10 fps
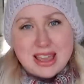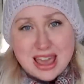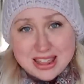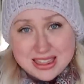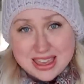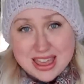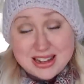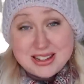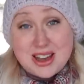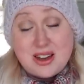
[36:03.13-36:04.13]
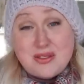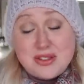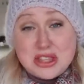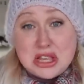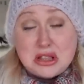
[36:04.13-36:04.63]
at the end
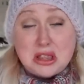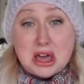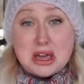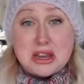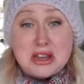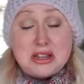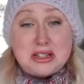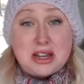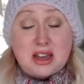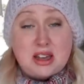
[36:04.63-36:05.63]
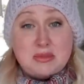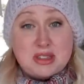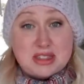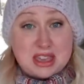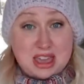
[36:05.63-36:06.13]
of the allotted time
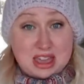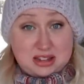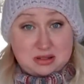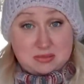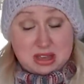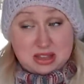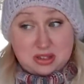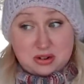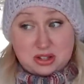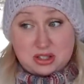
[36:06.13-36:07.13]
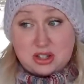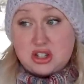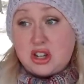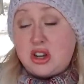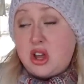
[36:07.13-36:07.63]
that they had to make their
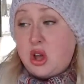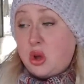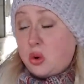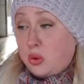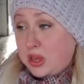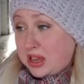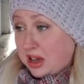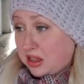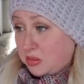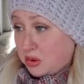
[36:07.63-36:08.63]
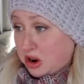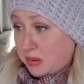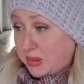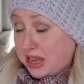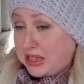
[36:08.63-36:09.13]
decision, we got the
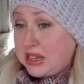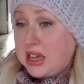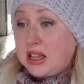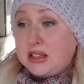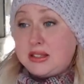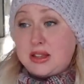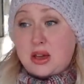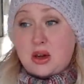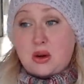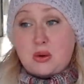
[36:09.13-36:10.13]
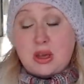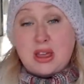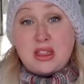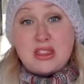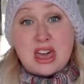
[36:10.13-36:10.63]
permit. So
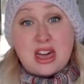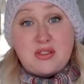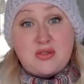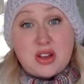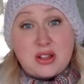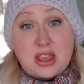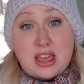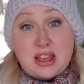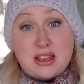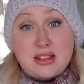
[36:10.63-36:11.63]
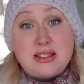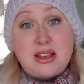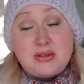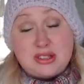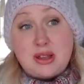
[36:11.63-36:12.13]
that felt like, because
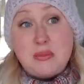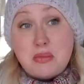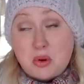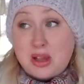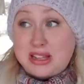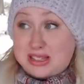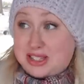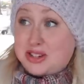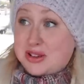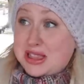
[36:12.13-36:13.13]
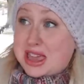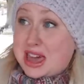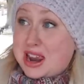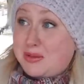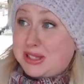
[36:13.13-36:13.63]
at some points during
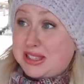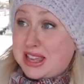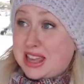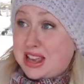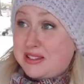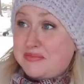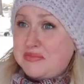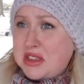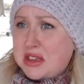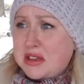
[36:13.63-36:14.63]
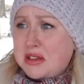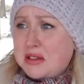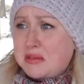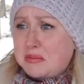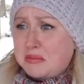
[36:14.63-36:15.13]
that, I was thinking,
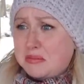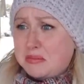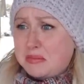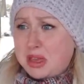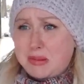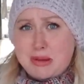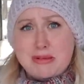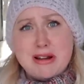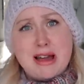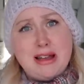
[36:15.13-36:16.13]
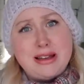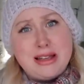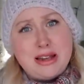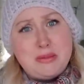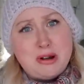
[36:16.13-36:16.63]
maybe we're not
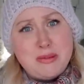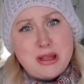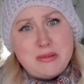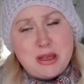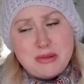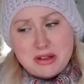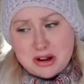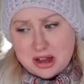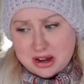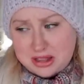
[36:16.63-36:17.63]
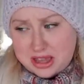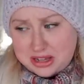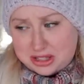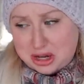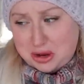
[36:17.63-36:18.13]
gonna get a permit. Maybe they're not gonna let us